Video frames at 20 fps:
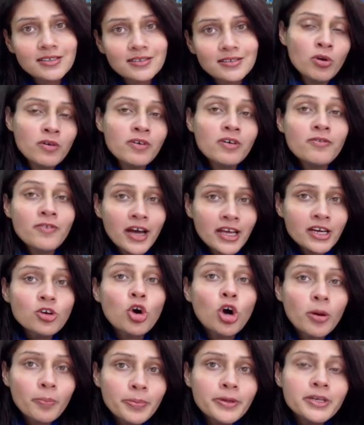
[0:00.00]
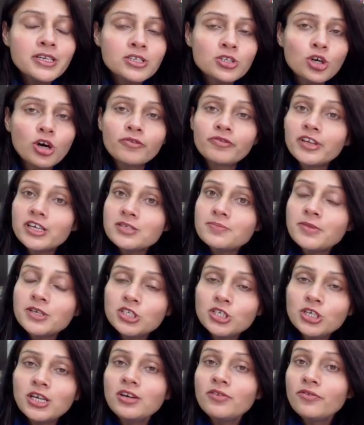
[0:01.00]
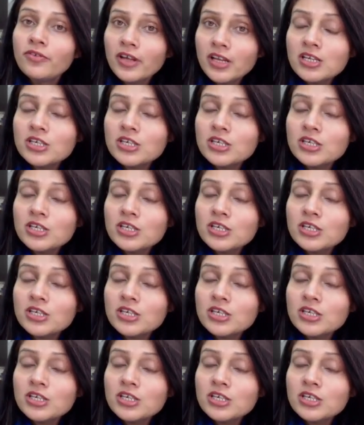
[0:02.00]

However, one component of this machine